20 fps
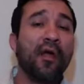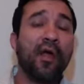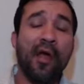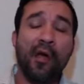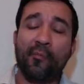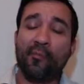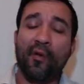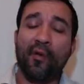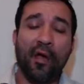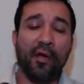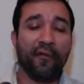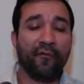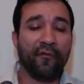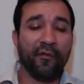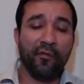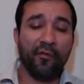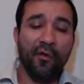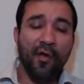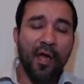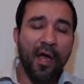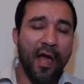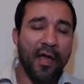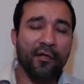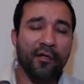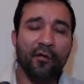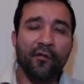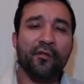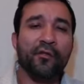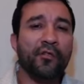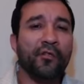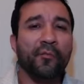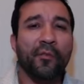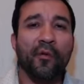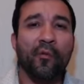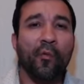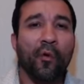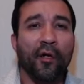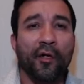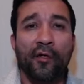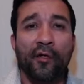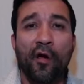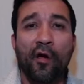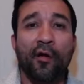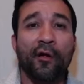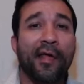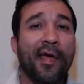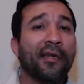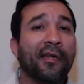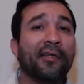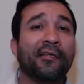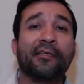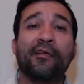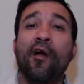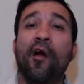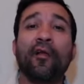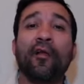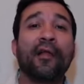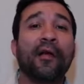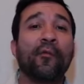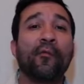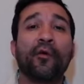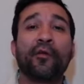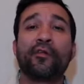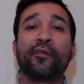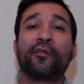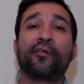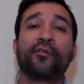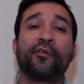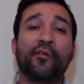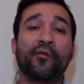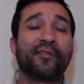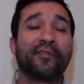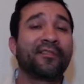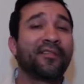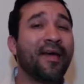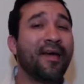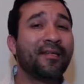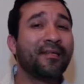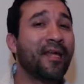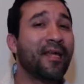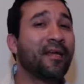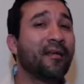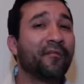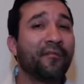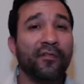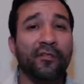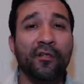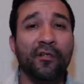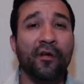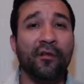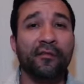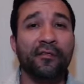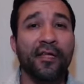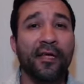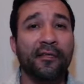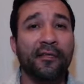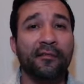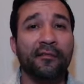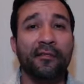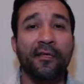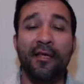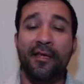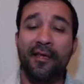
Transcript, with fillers: I'm proud of you. I know that you've been working hard at it. And all I want you to do is that day of the STAAR test,